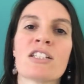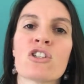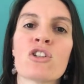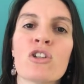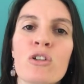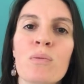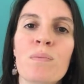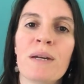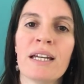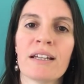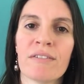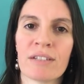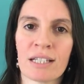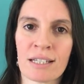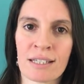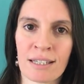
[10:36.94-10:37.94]
too big
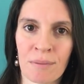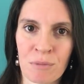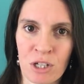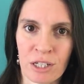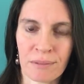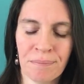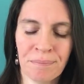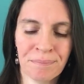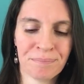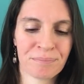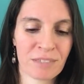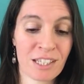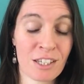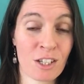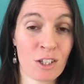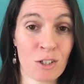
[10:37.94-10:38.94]
of an assumption.
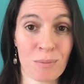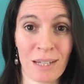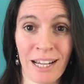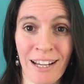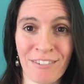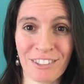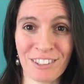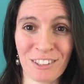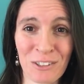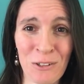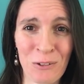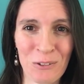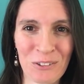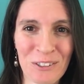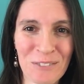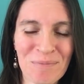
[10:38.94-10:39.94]
Excuse me, I have a little
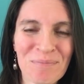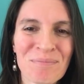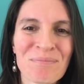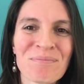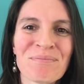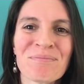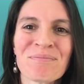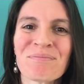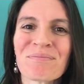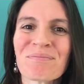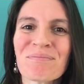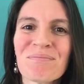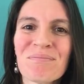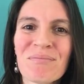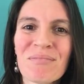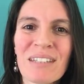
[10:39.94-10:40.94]
cold.
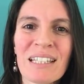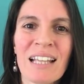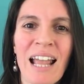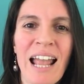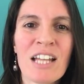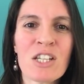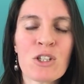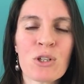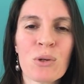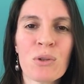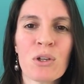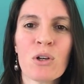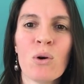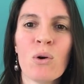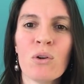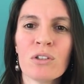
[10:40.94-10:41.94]
And so
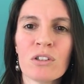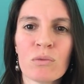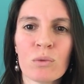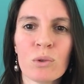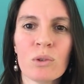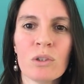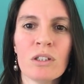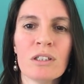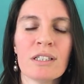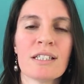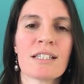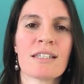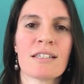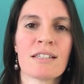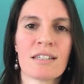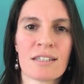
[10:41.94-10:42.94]
the golden rule
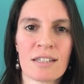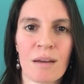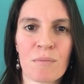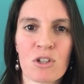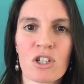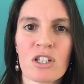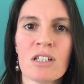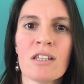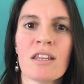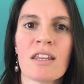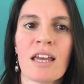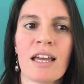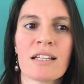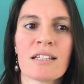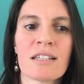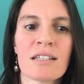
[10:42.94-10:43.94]
is this assumption
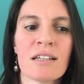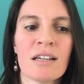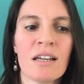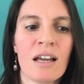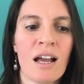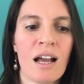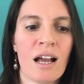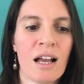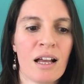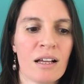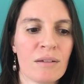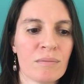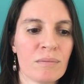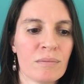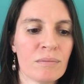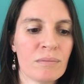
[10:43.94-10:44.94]
that
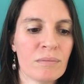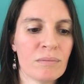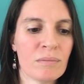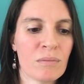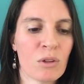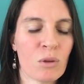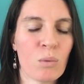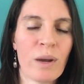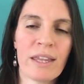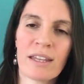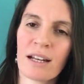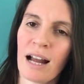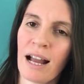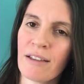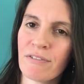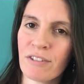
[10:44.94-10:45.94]
the way
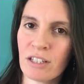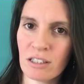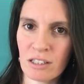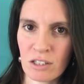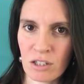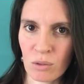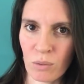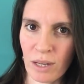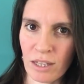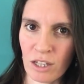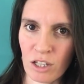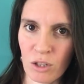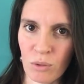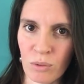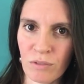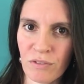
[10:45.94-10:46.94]
that I feel is the way
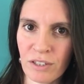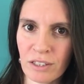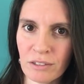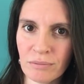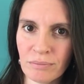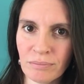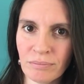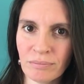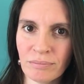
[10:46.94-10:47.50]
that you would feel.